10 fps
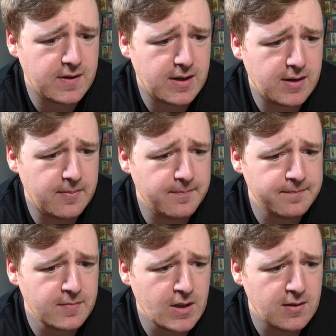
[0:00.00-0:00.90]

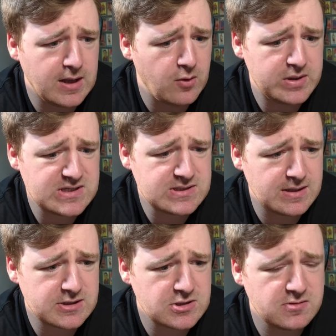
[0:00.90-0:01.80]
Um, yeah, we just
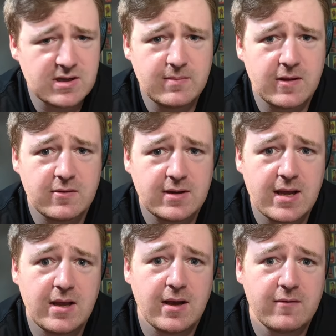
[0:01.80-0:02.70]
did a stream the other
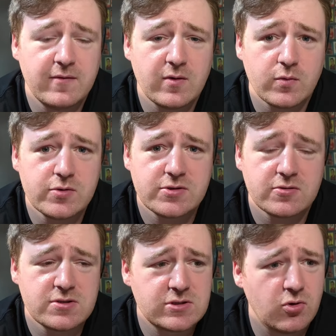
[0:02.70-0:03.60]
day of the
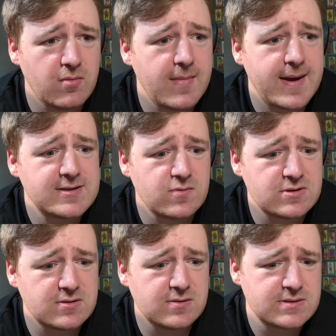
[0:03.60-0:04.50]
Roosters Storm match,
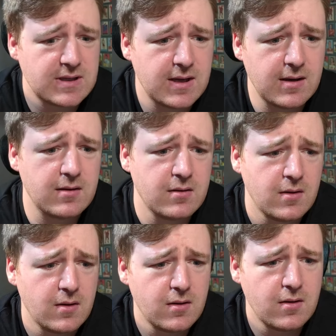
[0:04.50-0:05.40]
which was uh,
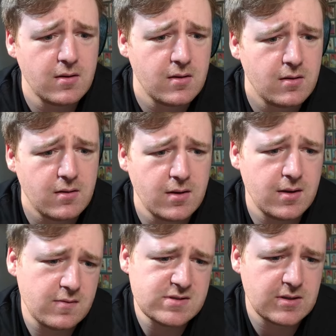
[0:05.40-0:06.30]

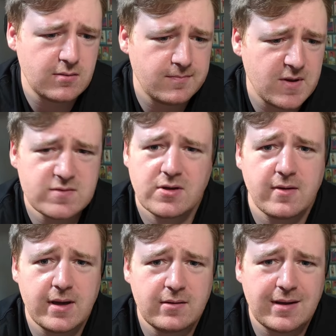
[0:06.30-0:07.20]
eh, it was it was all
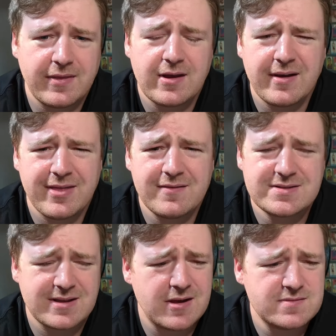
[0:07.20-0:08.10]
right. I thought I thought it
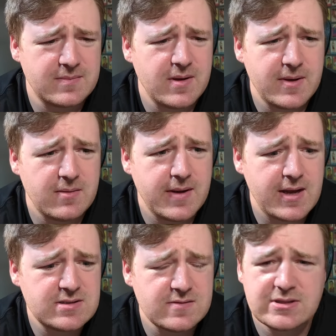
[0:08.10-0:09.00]
was I thought it was gonna be a better
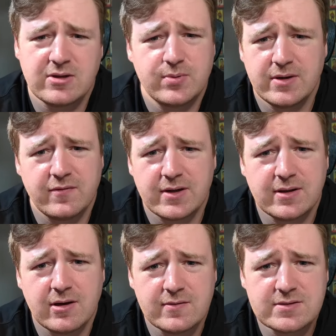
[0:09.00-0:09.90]
match. It was still pretty fun
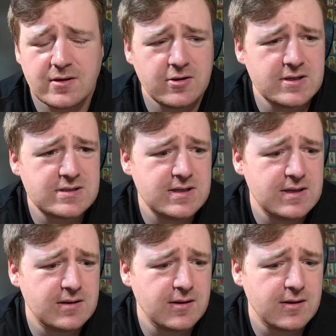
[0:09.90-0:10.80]
though. It was good to
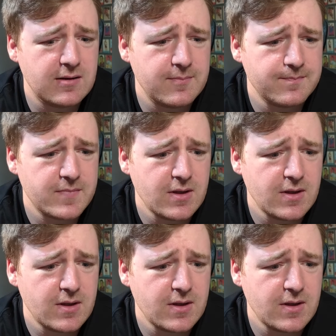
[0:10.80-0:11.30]
see the